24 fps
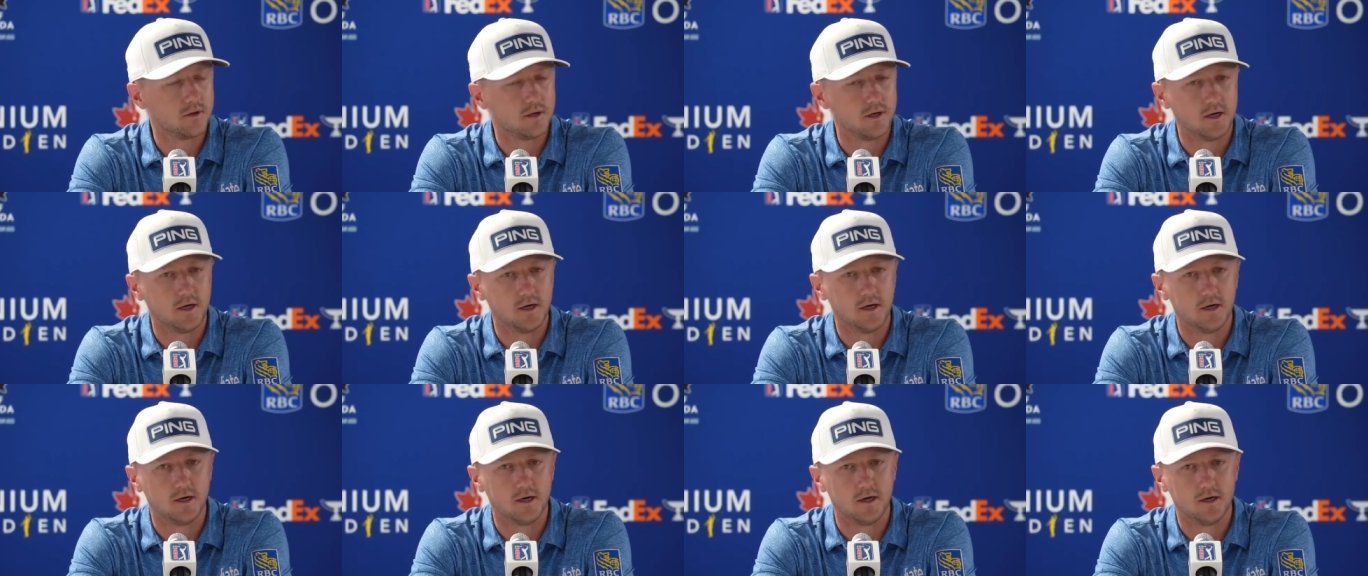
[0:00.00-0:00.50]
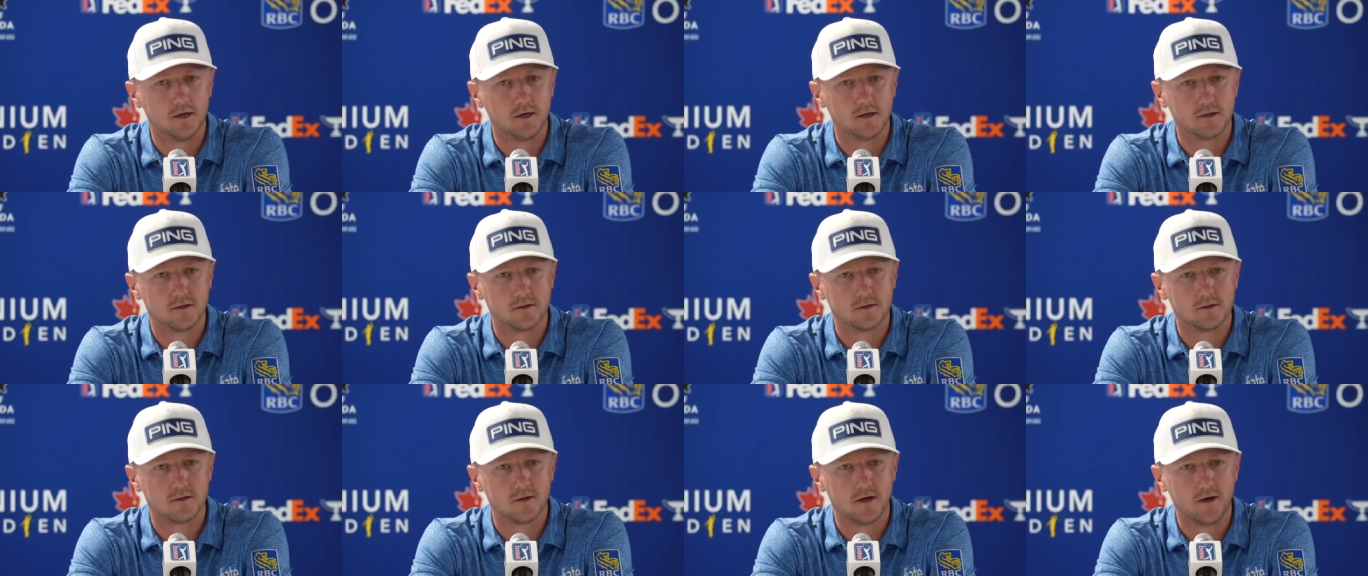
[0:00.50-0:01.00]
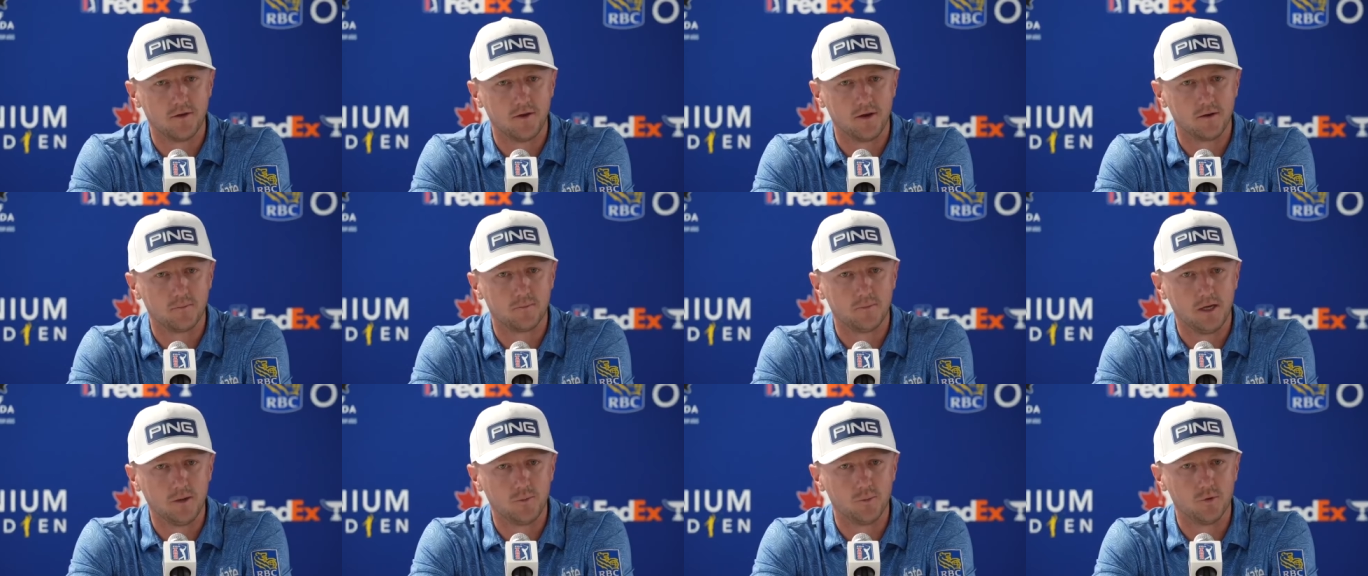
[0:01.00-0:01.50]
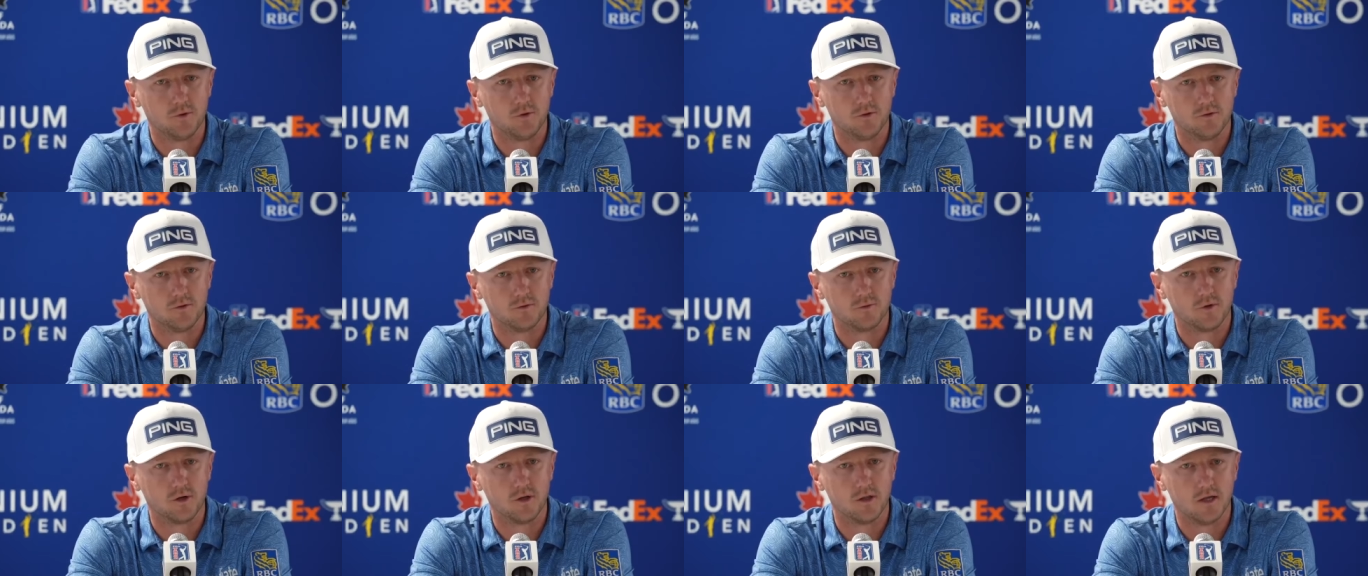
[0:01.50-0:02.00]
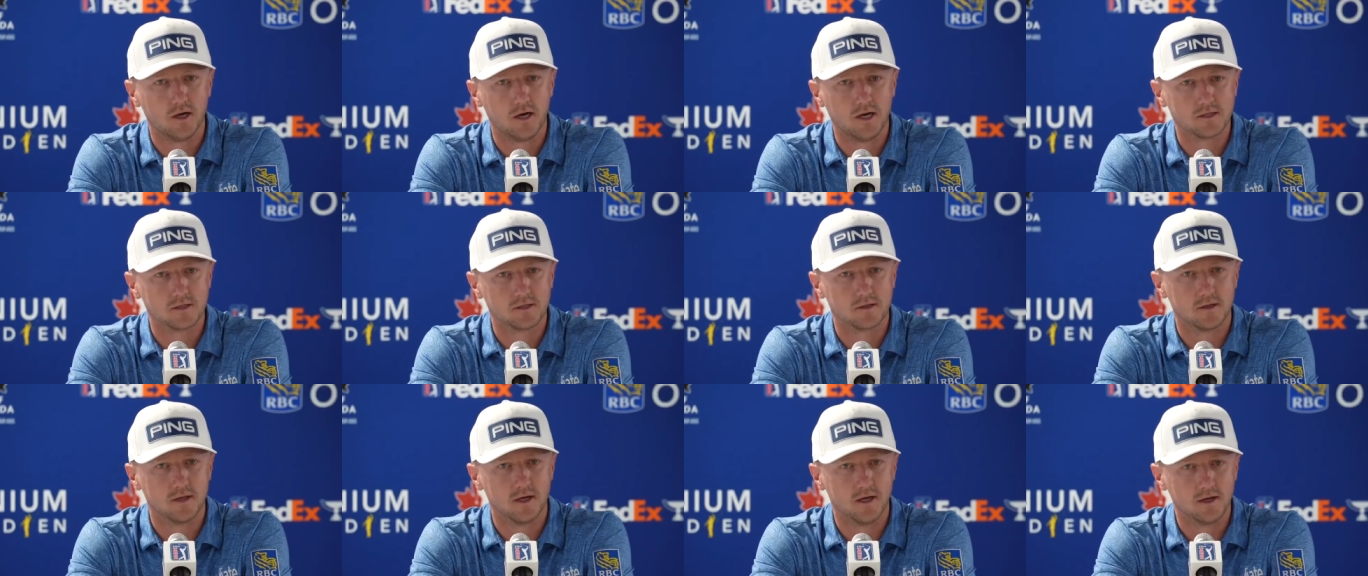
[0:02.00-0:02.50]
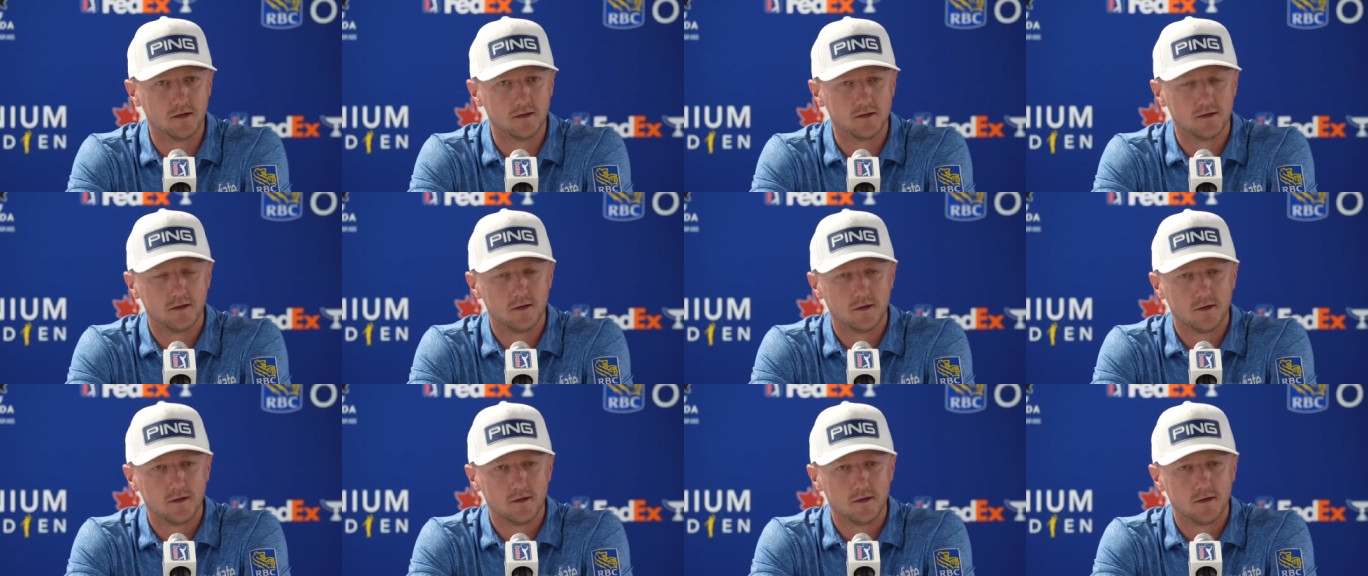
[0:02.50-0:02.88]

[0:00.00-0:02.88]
I think people realizing that